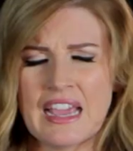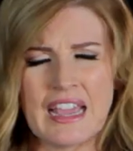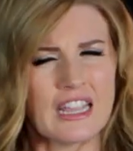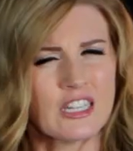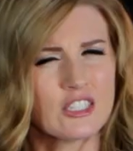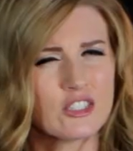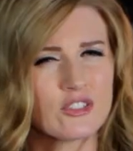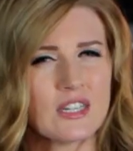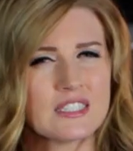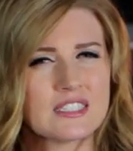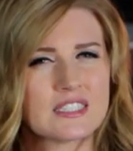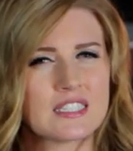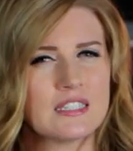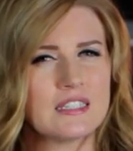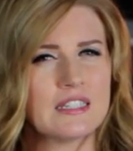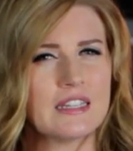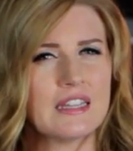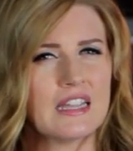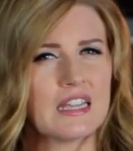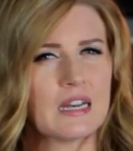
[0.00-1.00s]

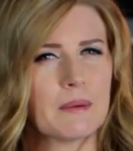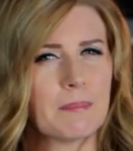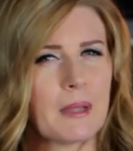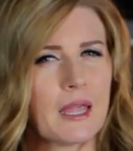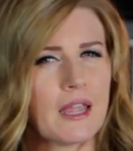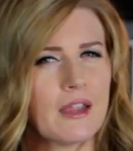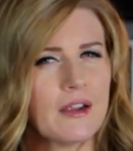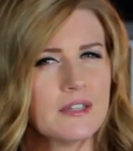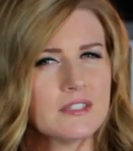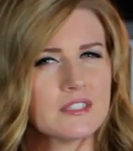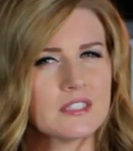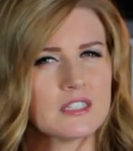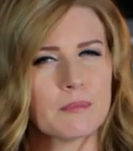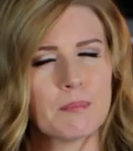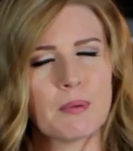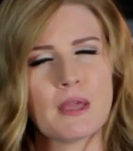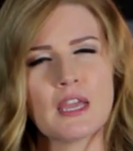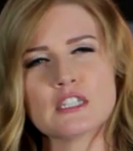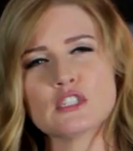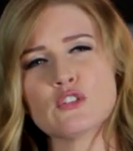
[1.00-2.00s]
Interestingly, it appears that the
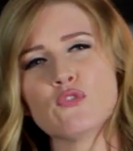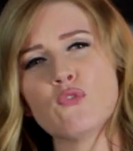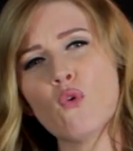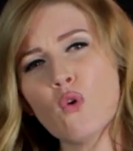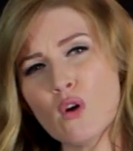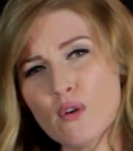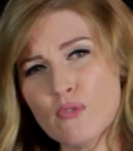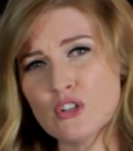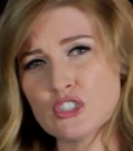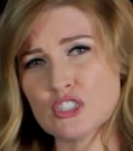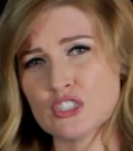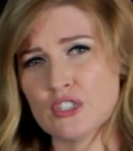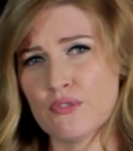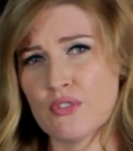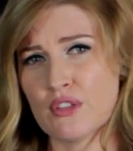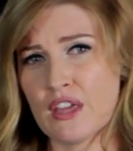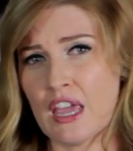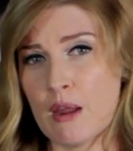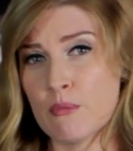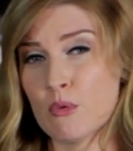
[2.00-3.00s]
PS4 version of
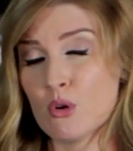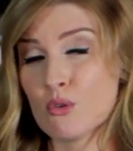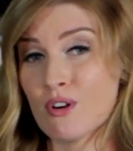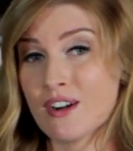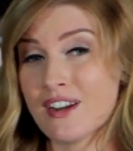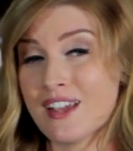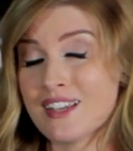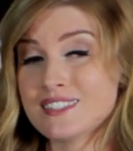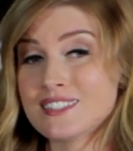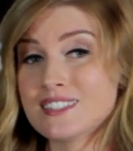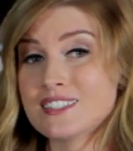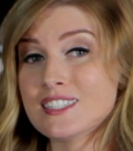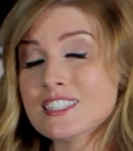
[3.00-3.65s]
the game will run at